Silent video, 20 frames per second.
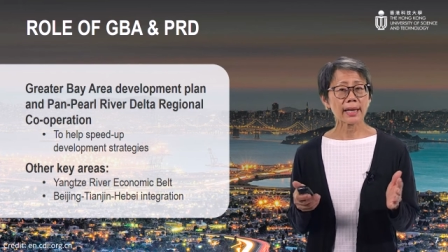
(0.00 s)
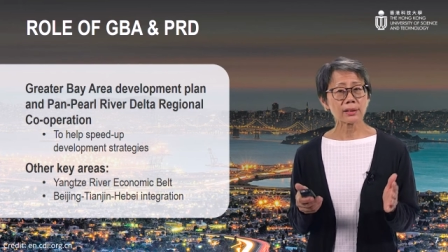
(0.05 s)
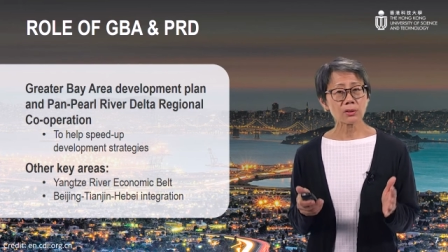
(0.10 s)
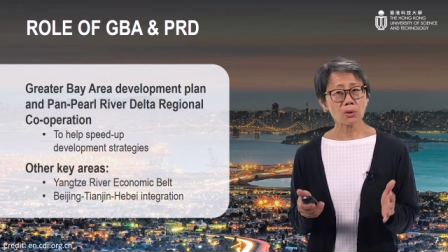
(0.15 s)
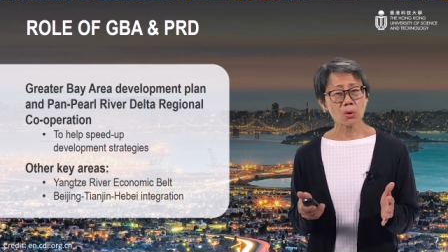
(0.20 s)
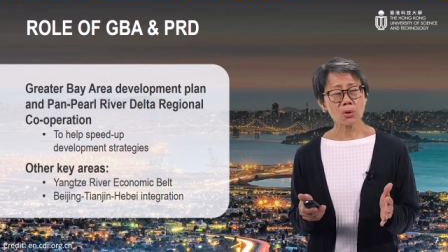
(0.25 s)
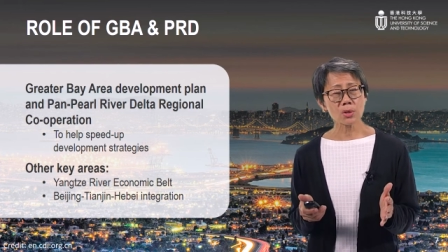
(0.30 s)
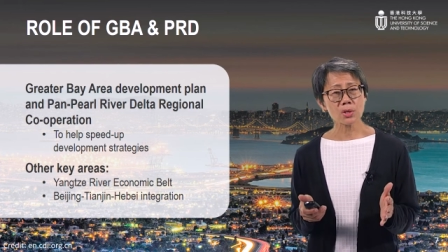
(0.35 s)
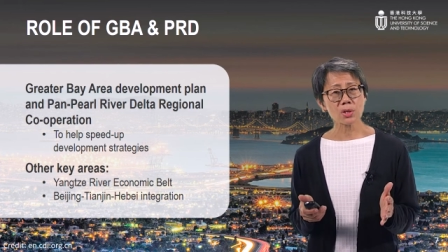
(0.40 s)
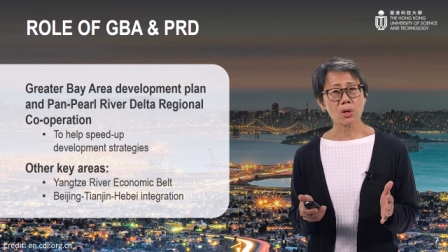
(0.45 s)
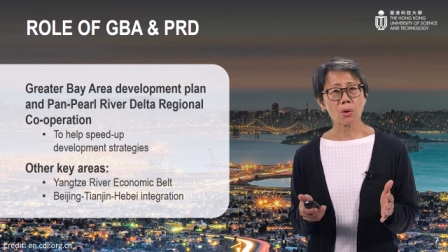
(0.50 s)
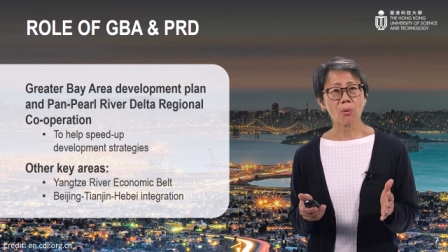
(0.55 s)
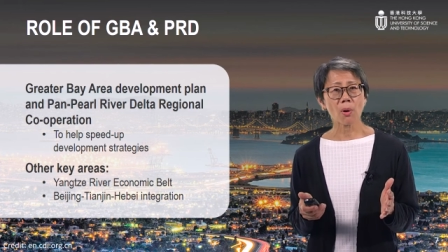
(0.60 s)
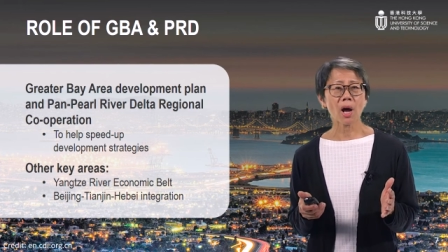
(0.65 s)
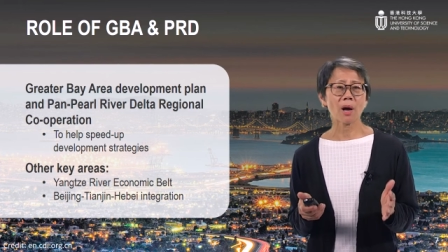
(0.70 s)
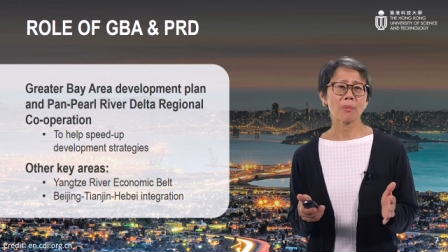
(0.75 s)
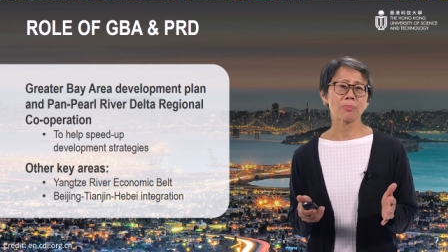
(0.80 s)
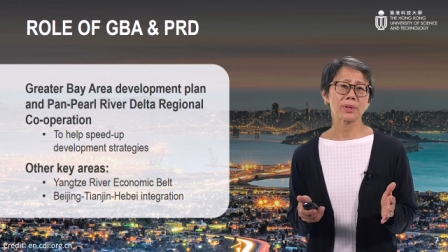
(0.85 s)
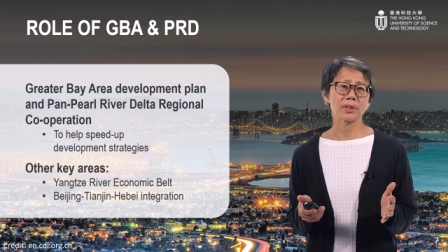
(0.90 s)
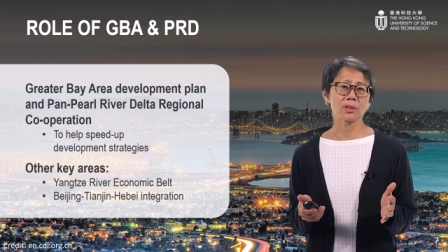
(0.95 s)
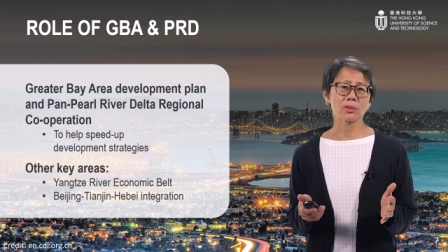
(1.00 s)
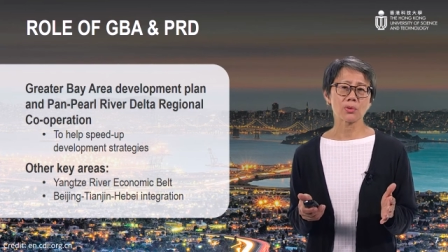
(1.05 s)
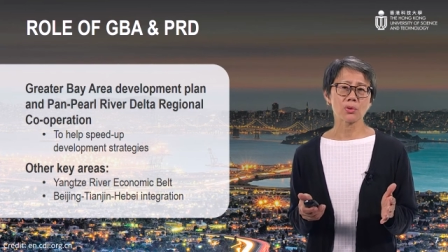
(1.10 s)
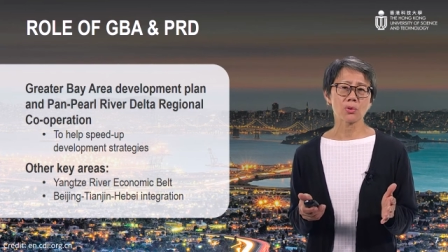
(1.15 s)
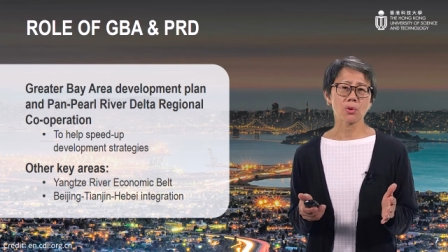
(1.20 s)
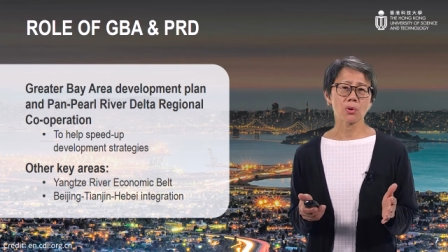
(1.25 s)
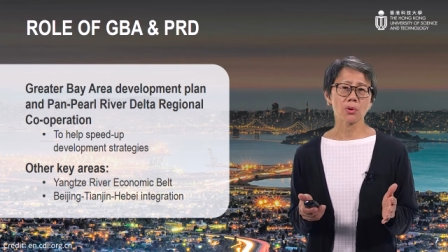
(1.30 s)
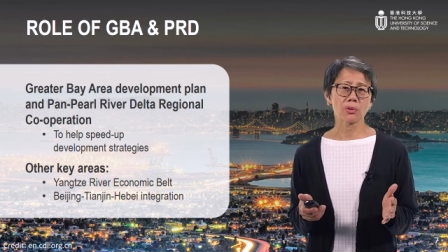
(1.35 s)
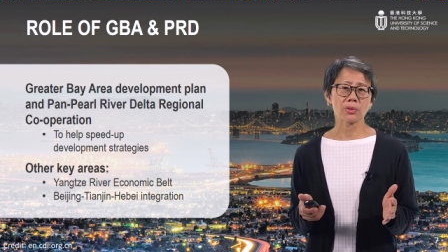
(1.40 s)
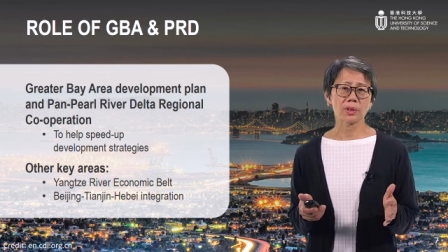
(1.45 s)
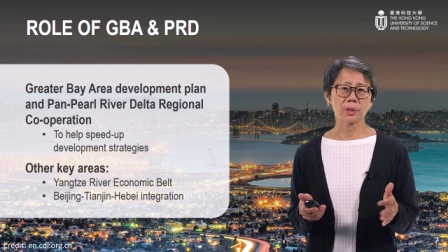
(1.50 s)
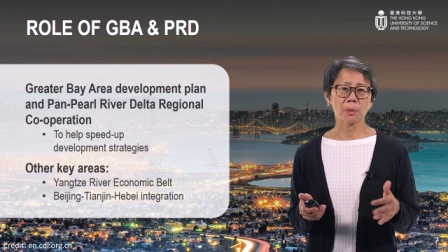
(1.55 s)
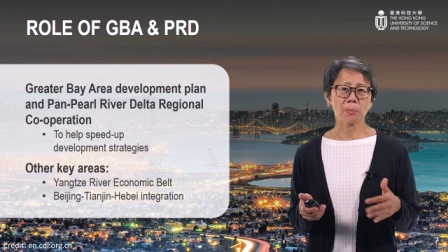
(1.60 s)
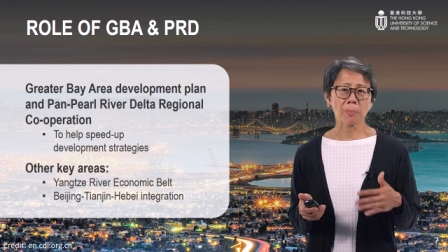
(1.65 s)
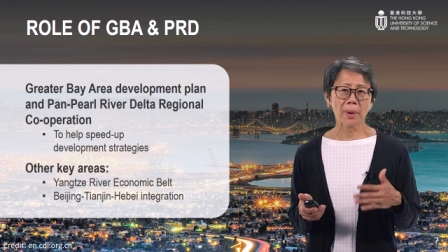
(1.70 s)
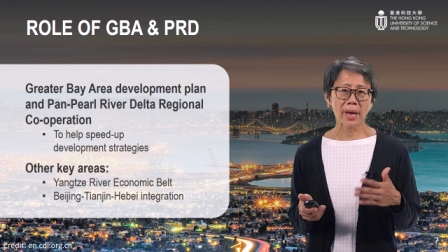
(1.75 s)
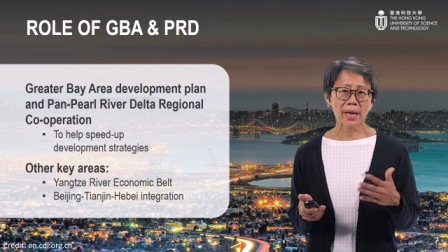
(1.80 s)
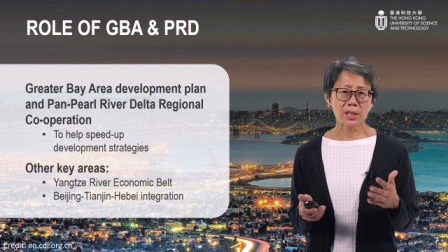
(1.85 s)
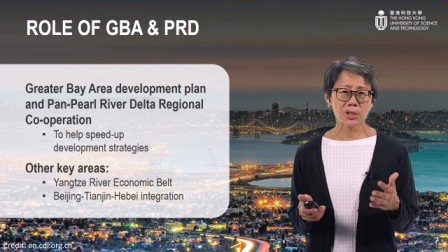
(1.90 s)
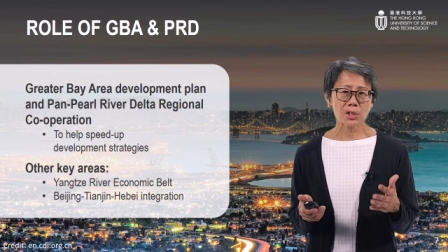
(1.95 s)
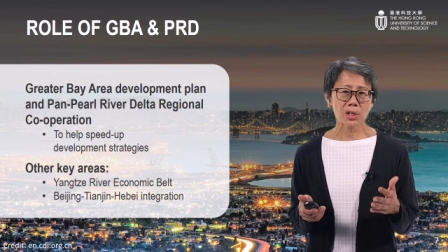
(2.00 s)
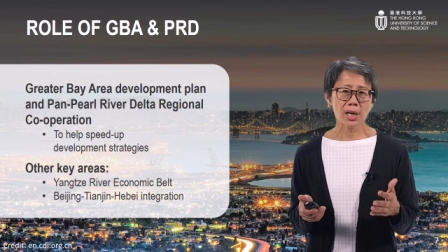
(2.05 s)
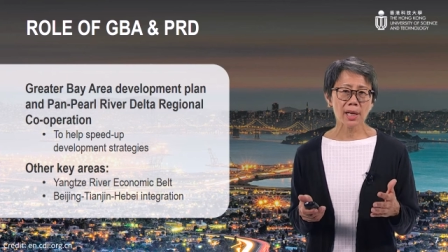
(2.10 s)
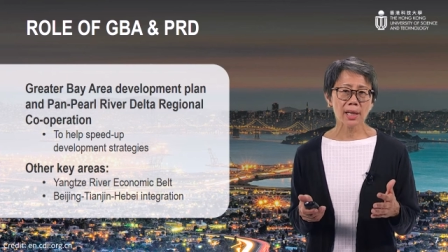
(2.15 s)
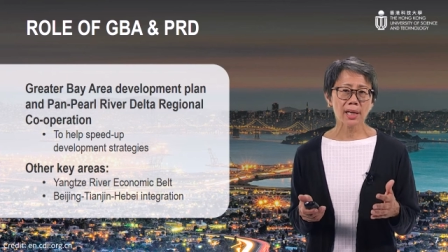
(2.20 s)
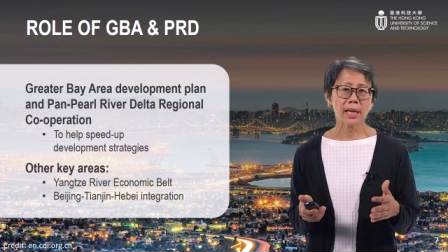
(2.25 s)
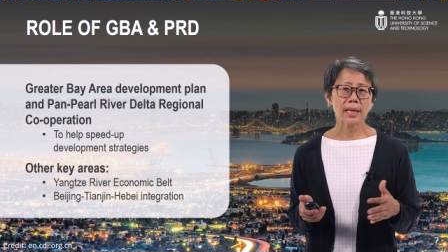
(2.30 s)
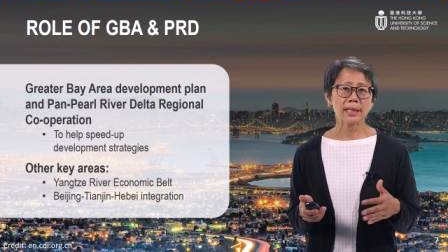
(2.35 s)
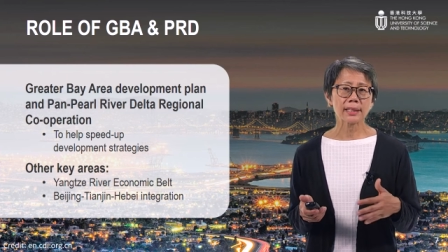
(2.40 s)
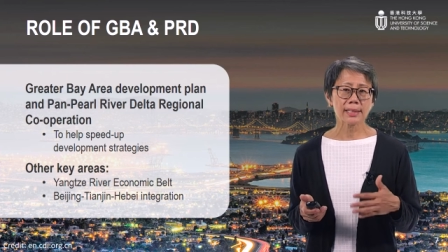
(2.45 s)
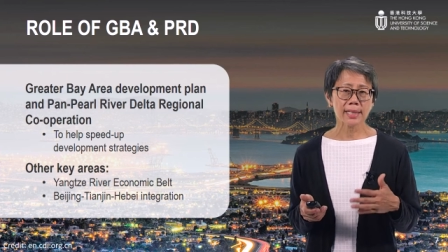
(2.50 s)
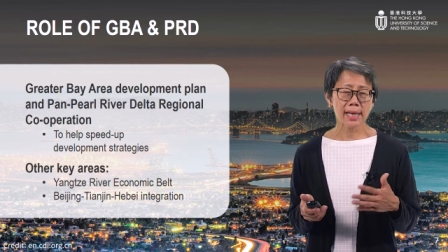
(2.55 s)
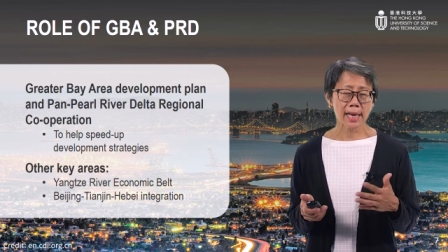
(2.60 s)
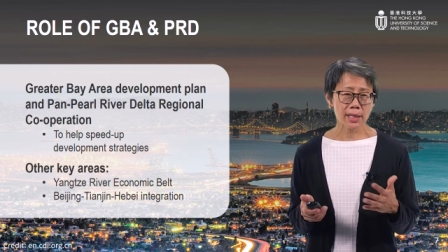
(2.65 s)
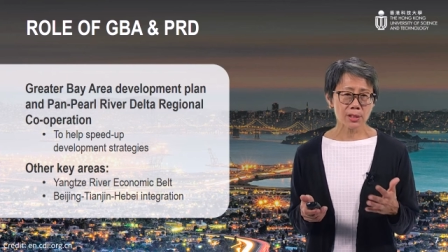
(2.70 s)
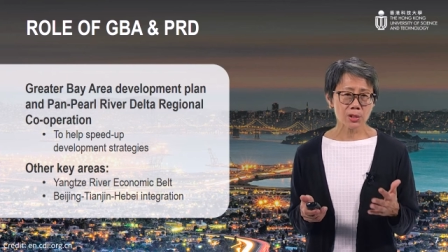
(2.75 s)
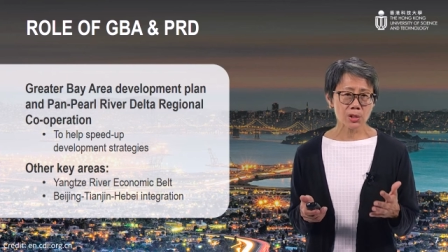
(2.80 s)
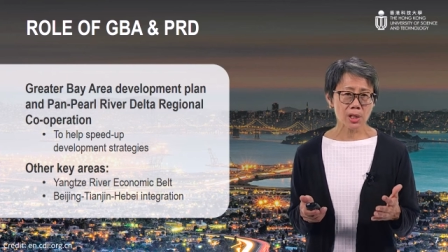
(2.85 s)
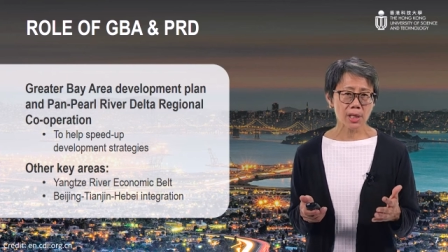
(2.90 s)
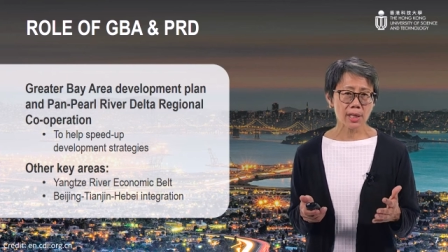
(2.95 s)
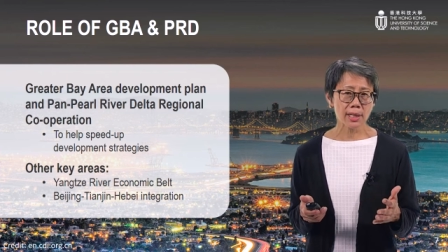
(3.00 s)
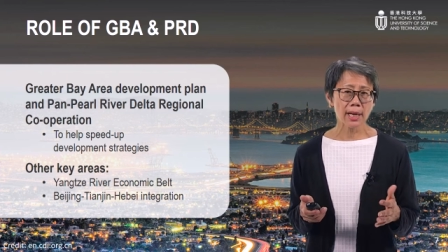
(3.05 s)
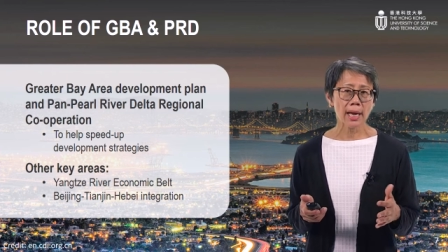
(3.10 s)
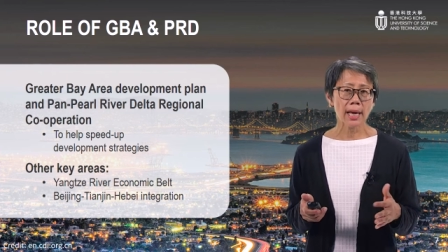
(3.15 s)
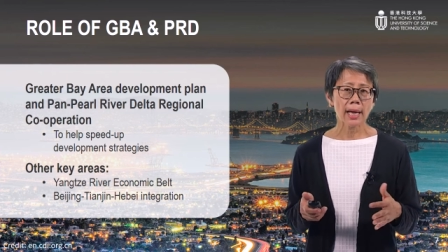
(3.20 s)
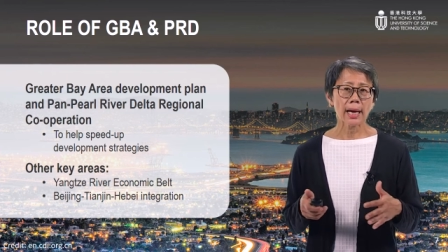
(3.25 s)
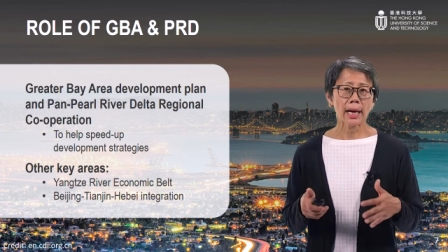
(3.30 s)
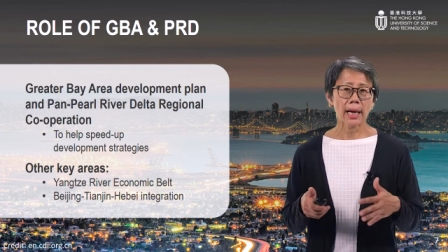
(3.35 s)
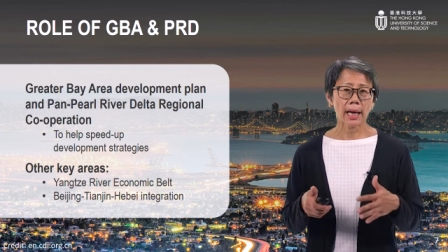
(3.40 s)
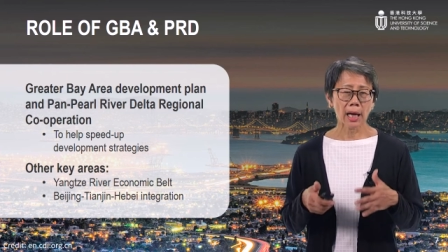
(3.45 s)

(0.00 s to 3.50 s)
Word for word: And also up in the north, the Beijing, Tianjin,